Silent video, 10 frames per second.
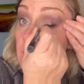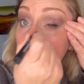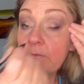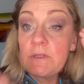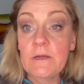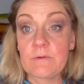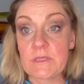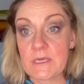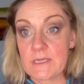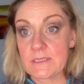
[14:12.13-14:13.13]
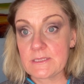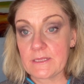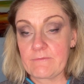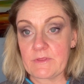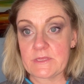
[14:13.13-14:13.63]
you know, when your kids
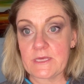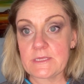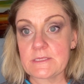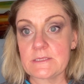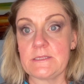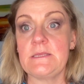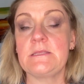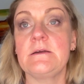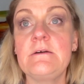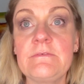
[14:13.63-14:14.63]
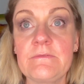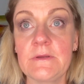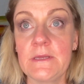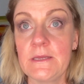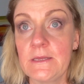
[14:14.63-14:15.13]
leave the texture lids off
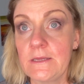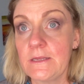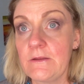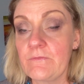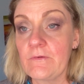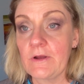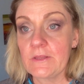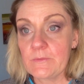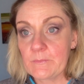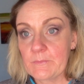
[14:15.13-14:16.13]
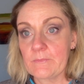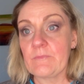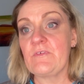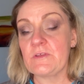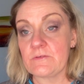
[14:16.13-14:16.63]
and you find them,
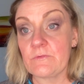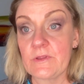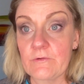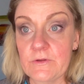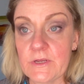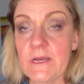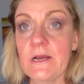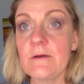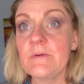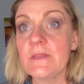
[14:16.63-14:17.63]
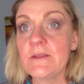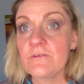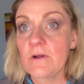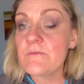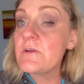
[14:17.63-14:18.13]
first of all, they're on your carpet, that
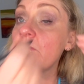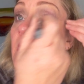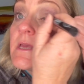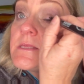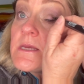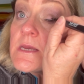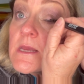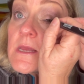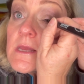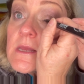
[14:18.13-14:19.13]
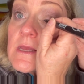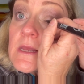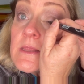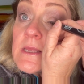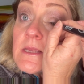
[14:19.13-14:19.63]
drives you crazy.
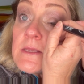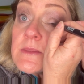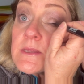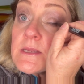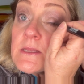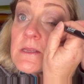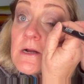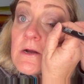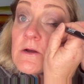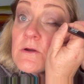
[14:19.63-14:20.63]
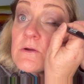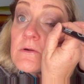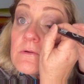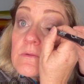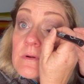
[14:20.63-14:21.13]
And then you think, no,